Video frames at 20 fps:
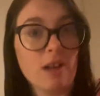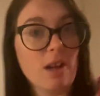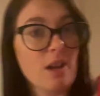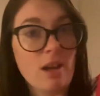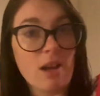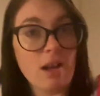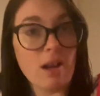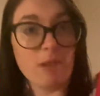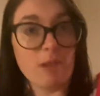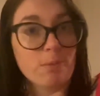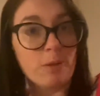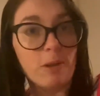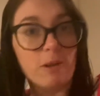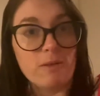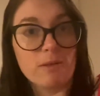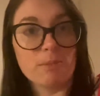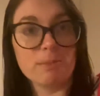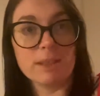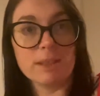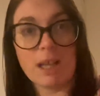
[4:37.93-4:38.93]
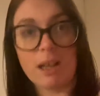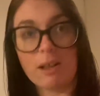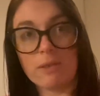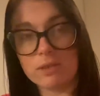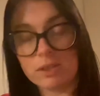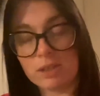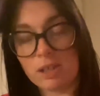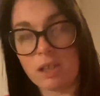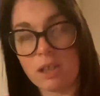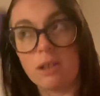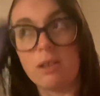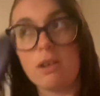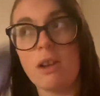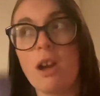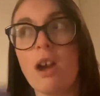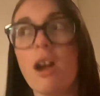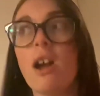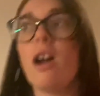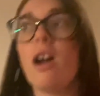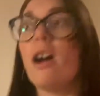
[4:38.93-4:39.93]
have proved themselves. So
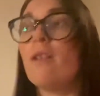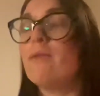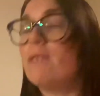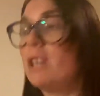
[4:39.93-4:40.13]
I'm really